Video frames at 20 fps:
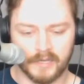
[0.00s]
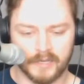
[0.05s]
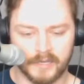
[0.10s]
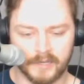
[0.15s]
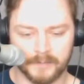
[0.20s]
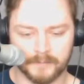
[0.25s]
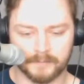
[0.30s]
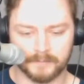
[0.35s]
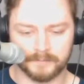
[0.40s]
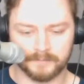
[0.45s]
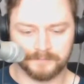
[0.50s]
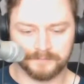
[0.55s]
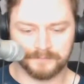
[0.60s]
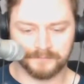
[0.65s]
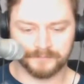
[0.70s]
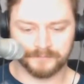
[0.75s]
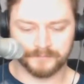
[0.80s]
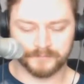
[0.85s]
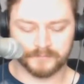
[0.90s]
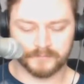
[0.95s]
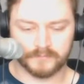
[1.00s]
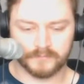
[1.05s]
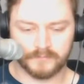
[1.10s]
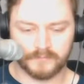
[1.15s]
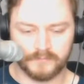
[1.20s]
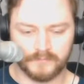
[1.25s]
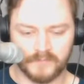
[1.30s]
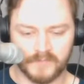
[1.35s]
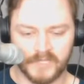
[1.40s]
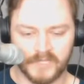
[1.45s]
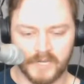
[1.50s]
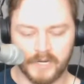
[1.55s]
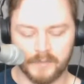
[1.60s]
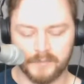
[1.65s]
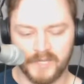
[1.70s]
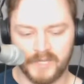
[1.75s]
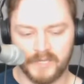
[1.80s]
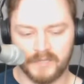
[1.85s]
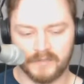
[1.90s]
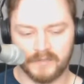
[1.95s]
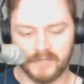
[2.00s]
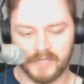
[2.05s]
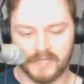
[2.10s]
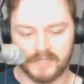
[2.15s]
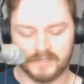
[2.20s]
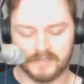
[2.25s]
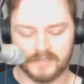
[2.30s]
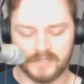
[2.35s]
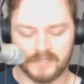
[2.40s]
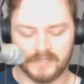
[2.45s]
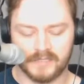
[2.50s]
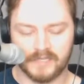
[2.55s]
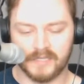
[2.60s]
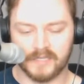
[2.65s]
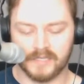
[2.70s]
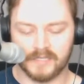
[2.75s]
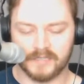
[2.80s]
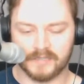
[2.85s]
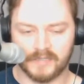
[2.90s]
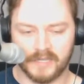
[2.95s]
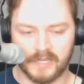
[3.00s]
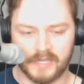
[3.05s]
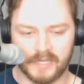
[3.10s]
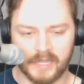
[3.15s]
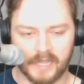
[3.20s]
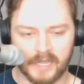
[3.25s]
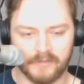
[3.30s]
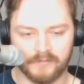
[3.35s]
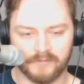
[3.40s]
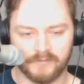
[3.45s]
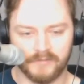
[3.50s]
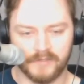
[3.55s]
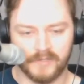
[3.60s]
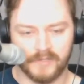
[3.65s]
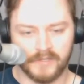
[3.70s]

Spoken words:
And I mean, that's the thing is like I've